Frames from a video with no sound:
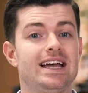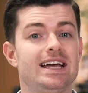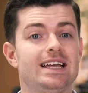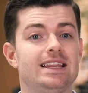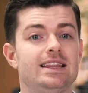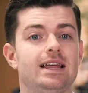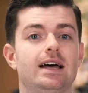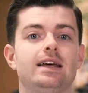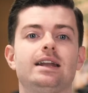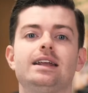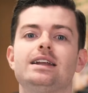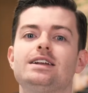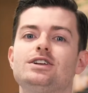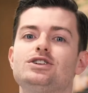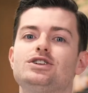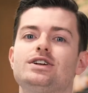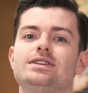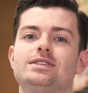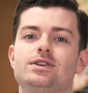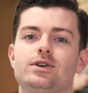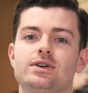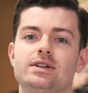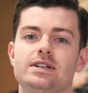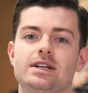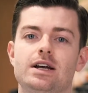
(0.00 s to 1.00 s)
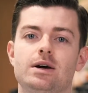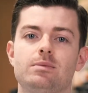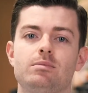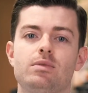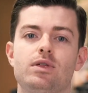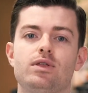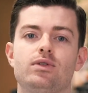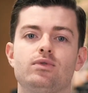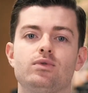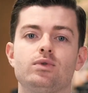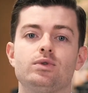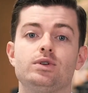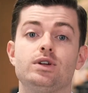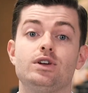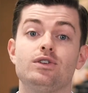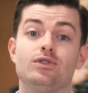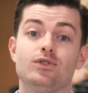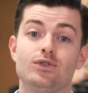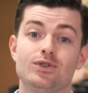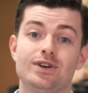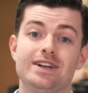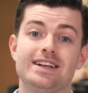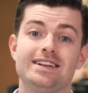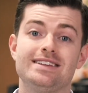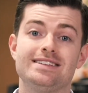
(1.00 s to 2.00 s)
that energy is going to come through to your
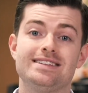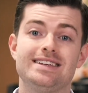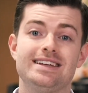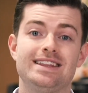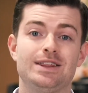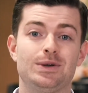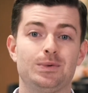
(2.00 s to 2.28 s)
audience in